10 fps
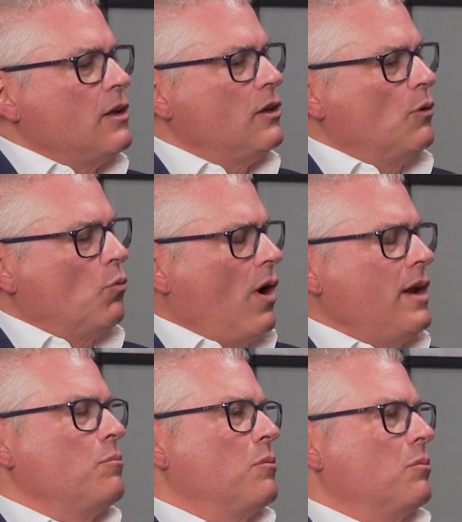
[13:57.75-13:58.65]
you want
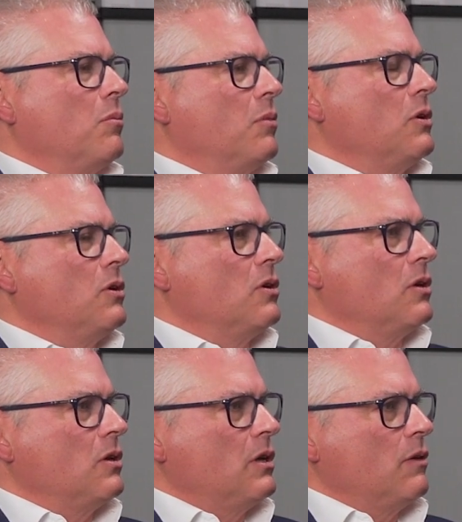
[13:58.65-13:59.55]
to,
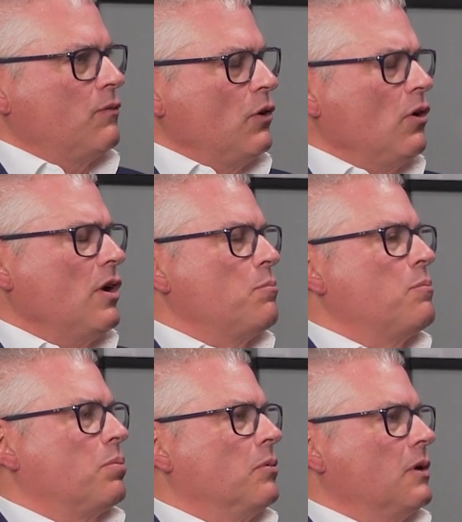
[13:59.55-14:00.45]
if you're going
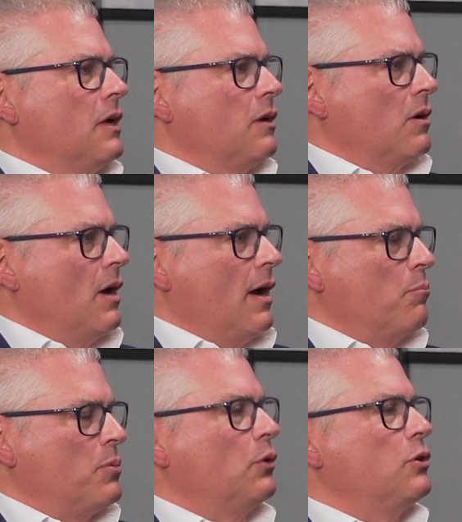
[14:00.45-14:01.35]
to
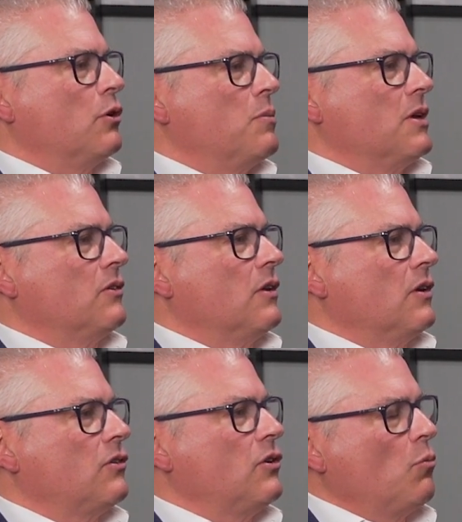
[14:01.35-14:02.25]
build your
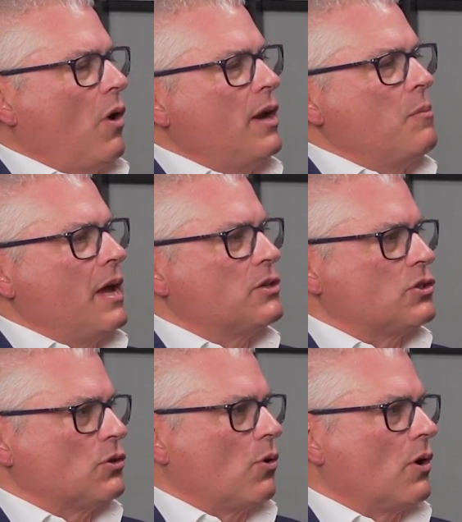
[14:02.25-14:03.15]
business, you want to make
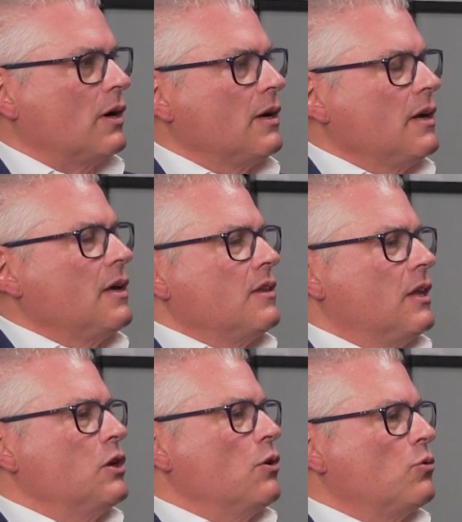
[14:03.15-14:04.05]
sure
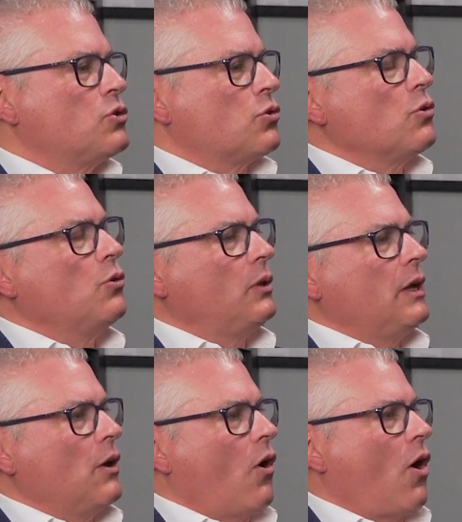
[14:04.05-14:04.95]
that you
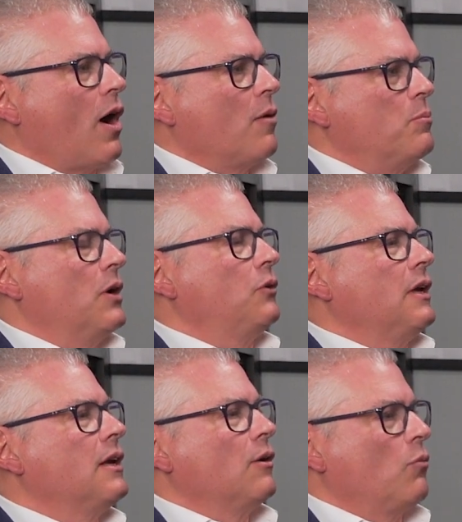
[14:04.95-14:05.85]
truly are
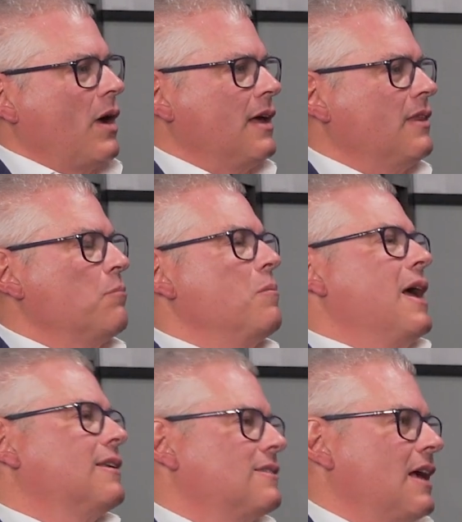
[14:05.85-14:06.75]
building in a way that
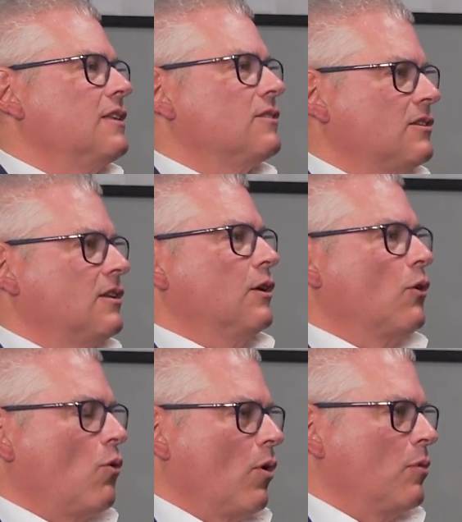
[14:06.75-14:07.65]
makes sense to the
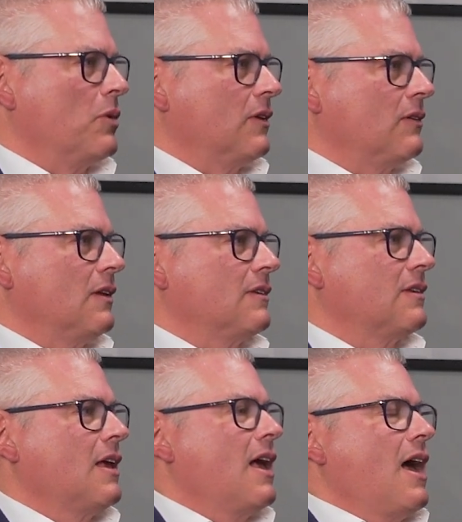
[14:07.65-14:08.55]
core business.
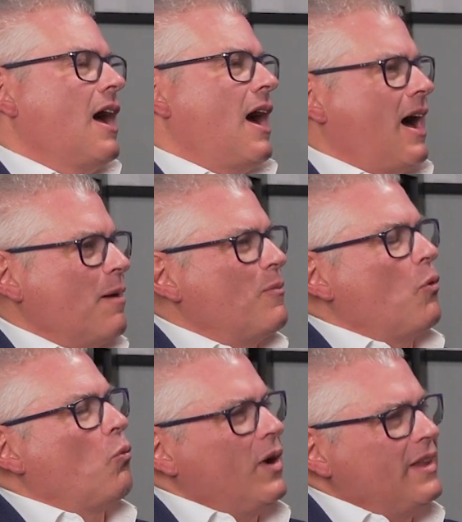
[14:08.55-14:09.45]

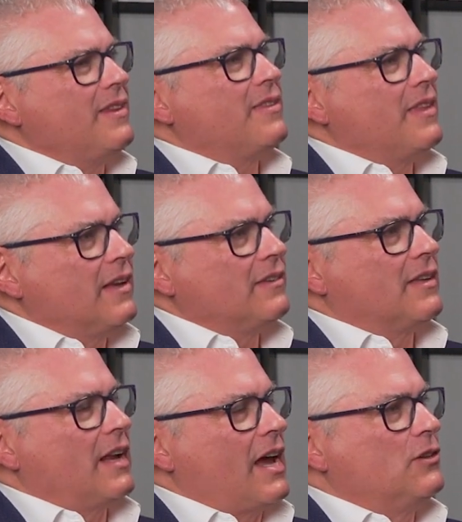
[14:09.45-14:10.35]
One of the things
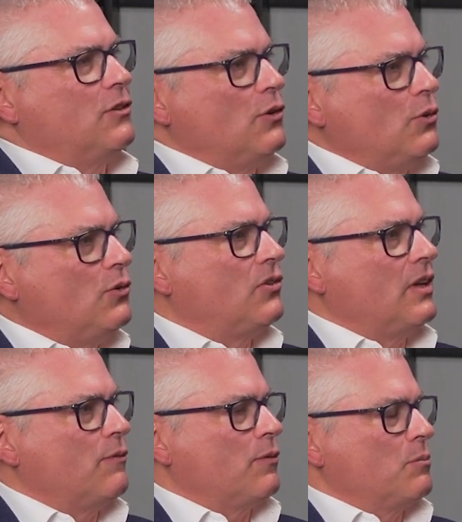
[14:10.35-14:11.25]
that I do
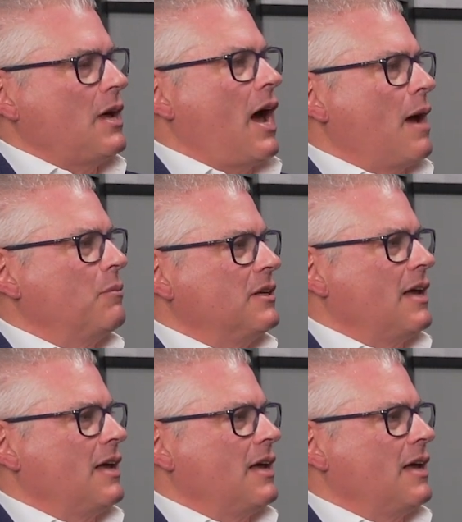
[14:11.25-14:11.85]
see from time to